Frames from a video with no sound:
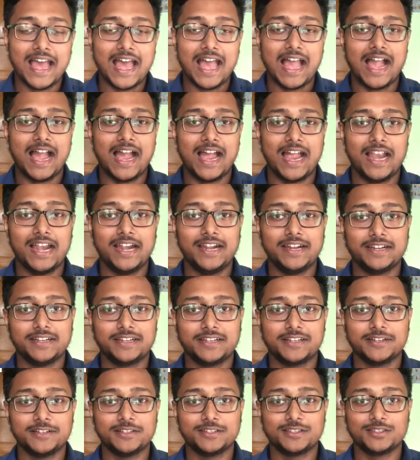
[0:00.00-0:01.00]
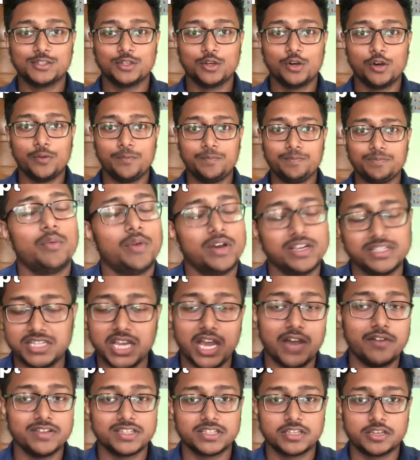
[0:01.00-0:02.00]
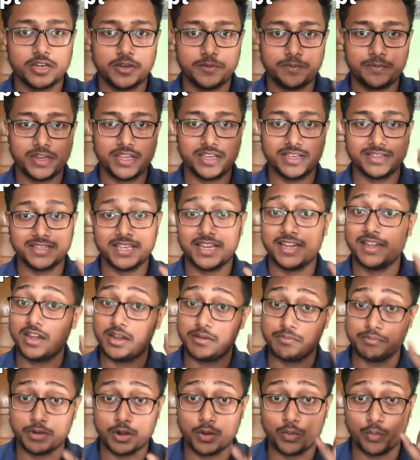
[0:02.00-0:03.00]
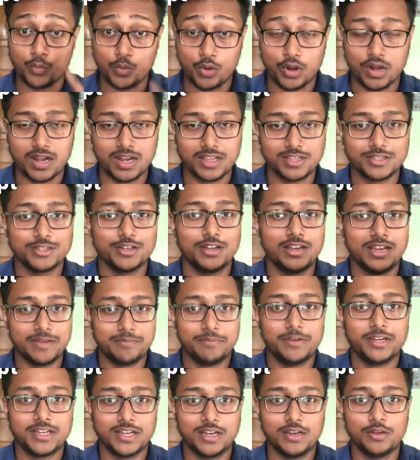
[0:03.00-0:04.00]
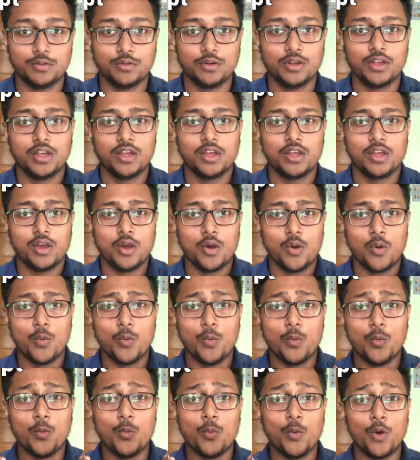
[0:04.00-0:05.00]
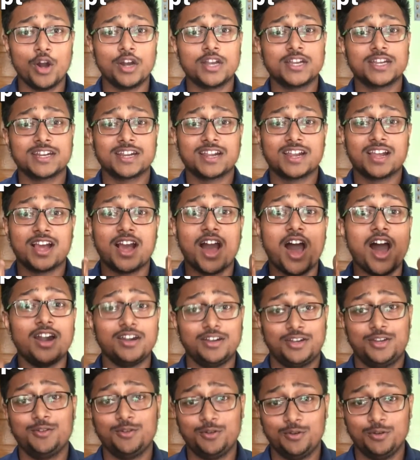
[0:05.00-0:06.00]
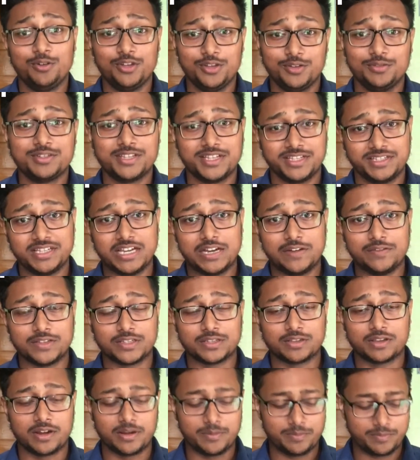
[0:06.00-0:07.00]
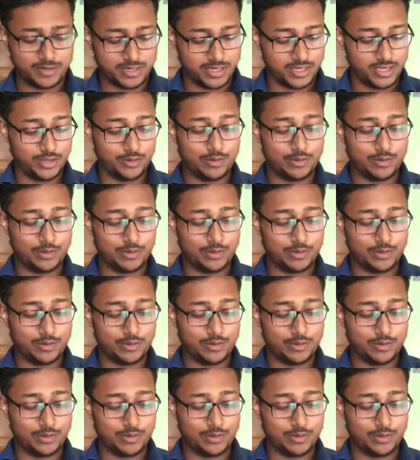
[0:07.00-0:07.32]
And so why JavaScript is at number 1. So let me tell you, what can't you do using JavaScript?